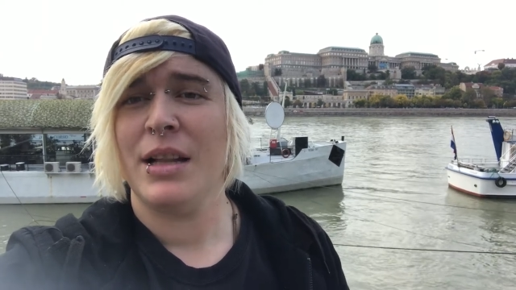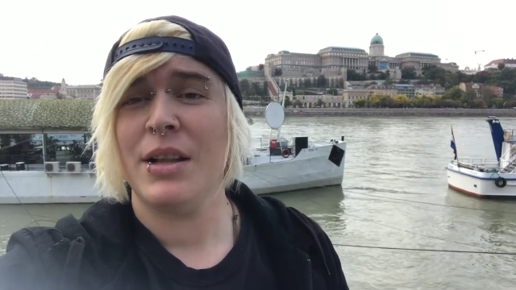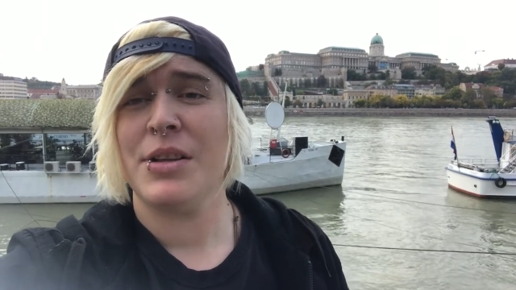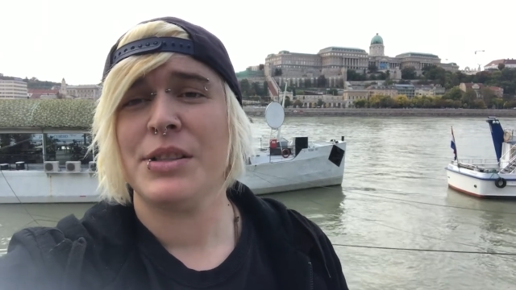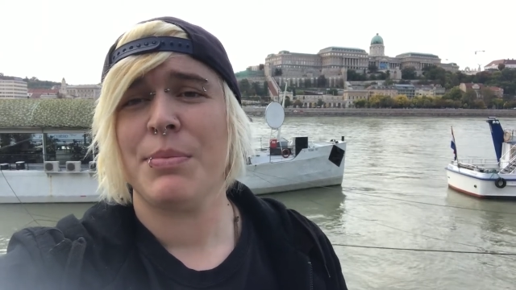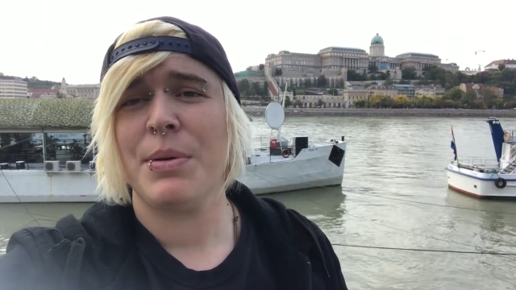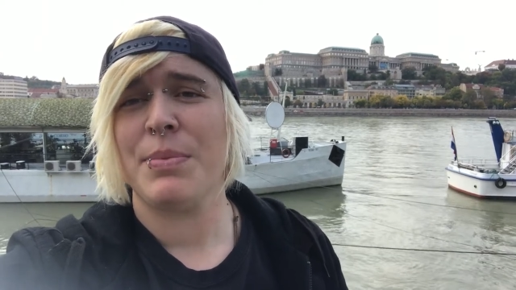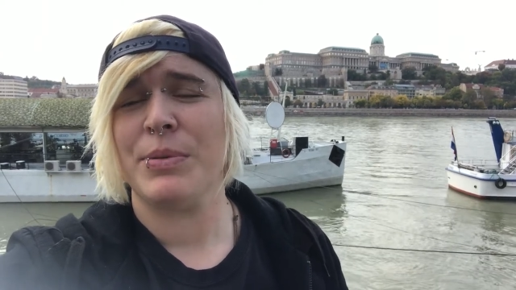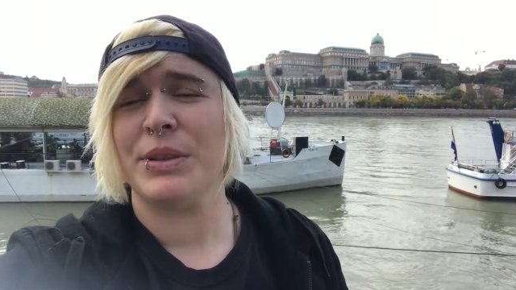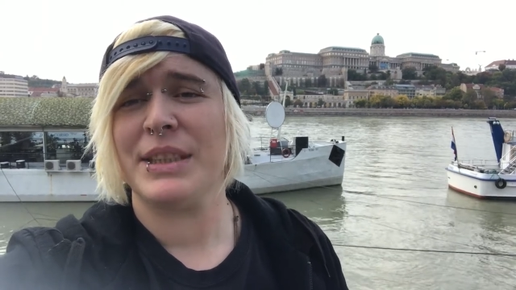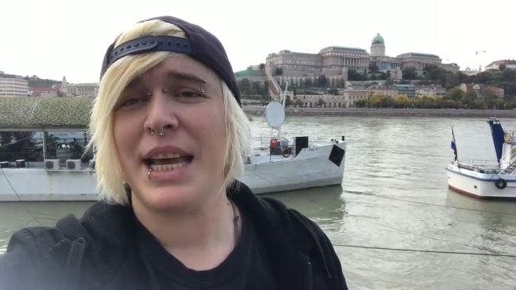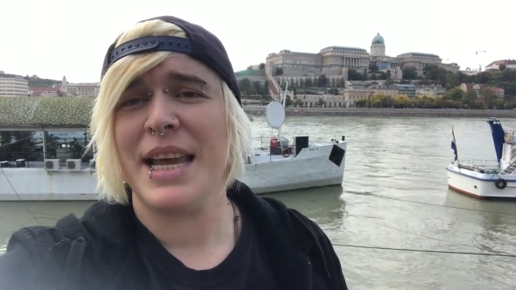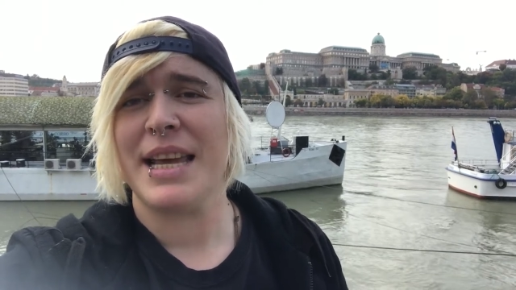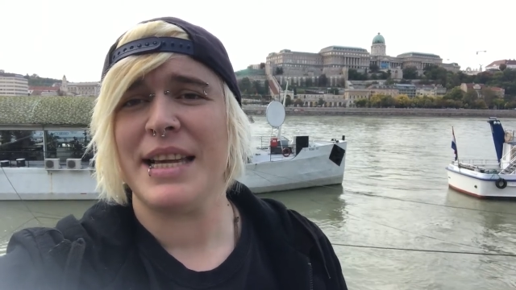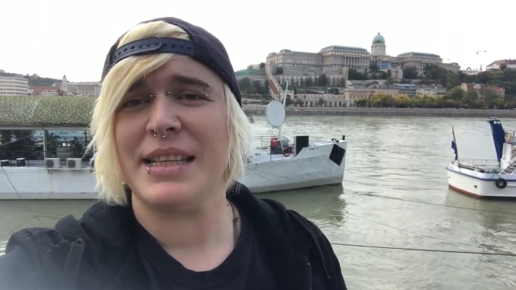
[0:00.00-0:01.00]
Lots of people
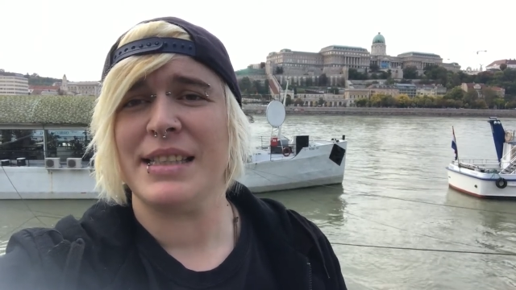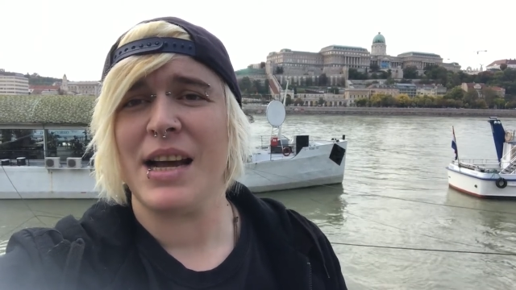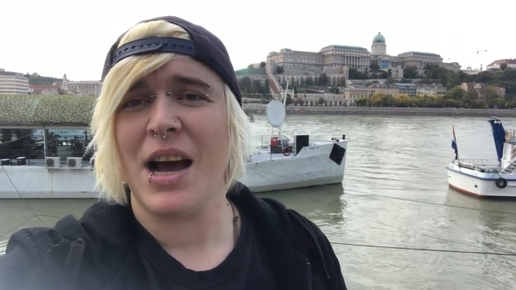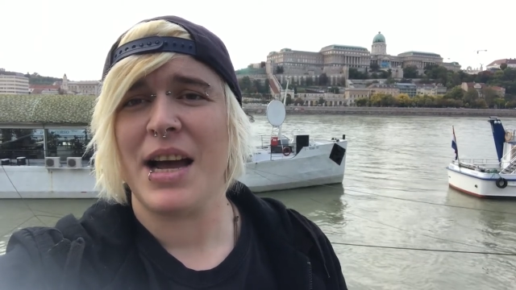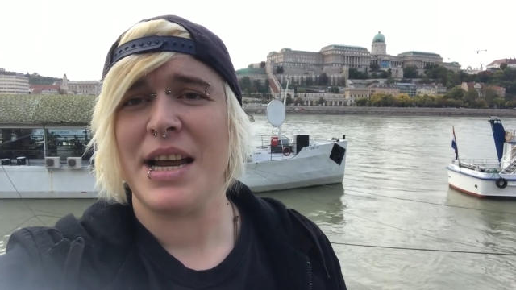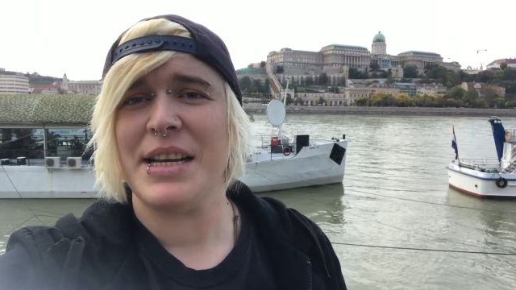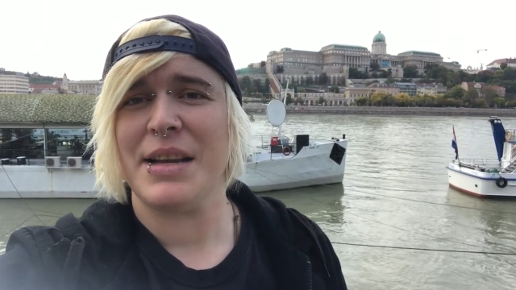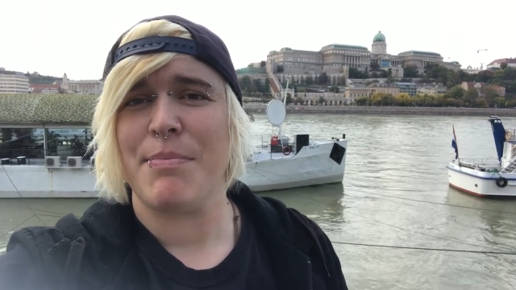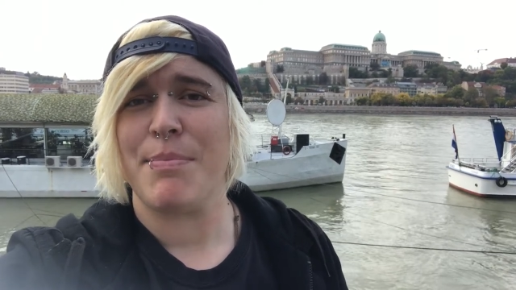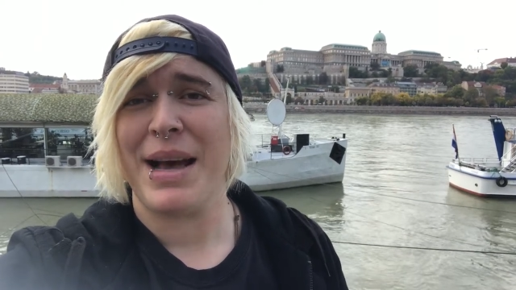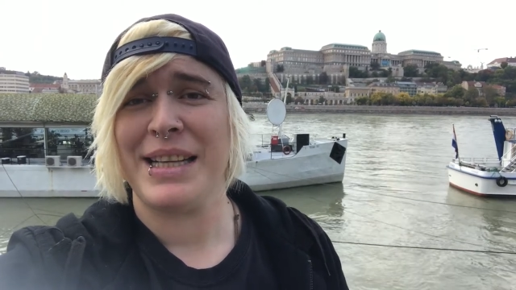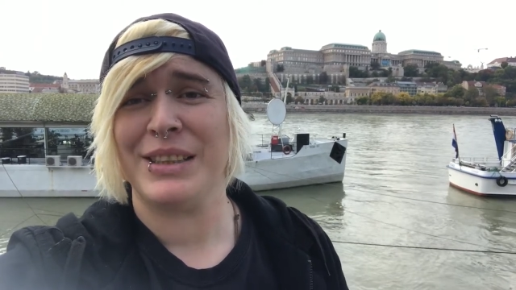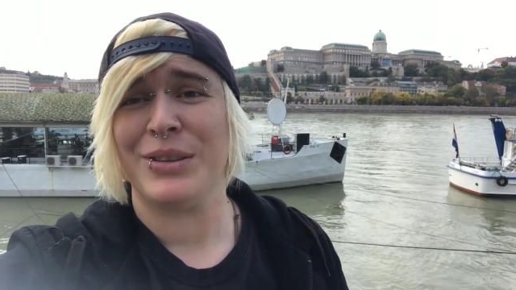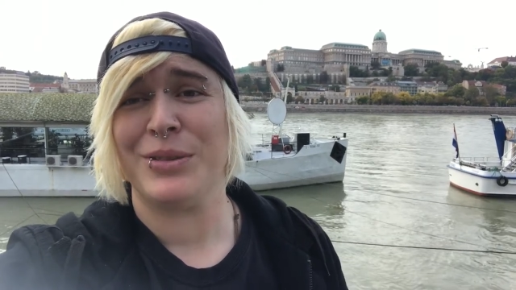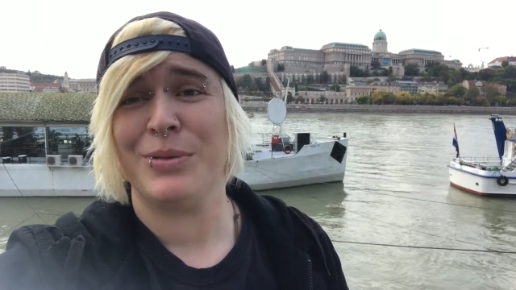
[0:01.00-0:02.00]
say he died in
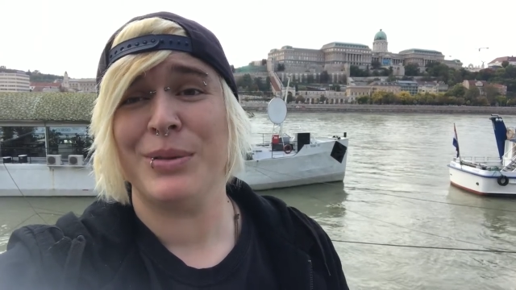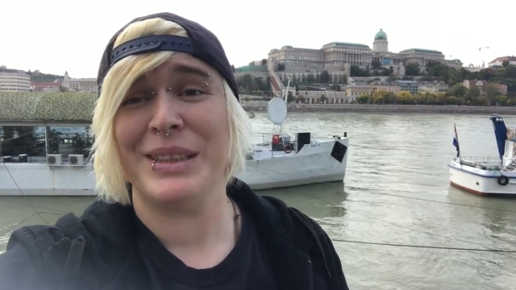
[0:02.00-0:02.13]
battle.